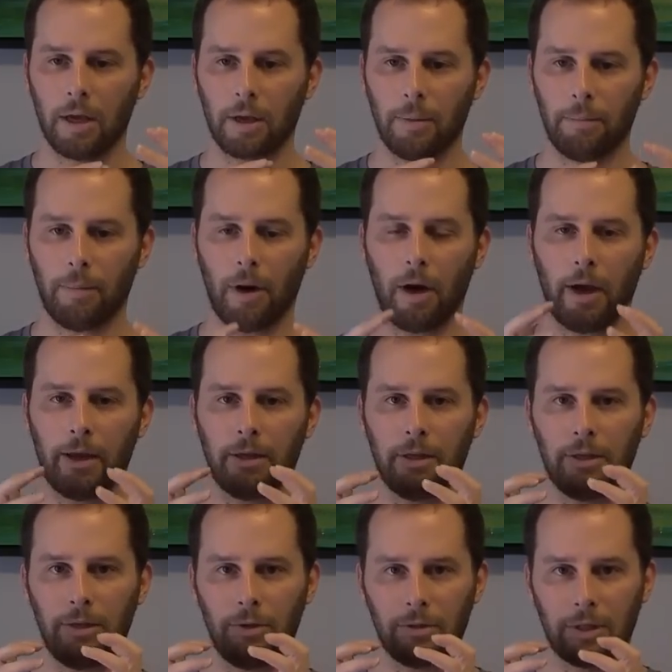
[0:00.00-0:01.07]

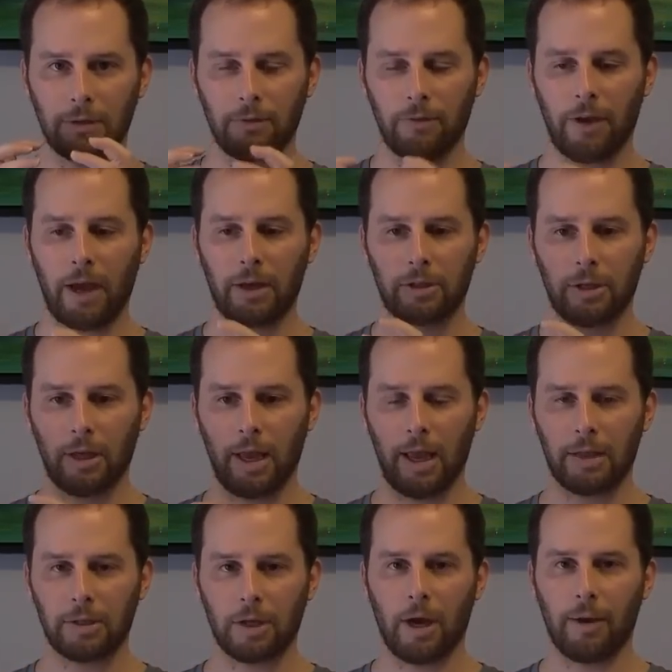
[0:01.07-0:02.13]
combine using fascia
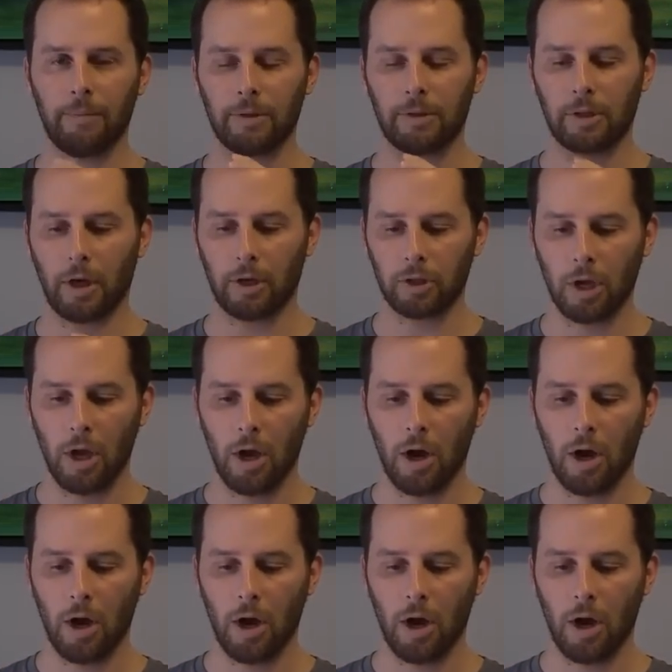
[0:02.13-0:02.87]
and Thai massage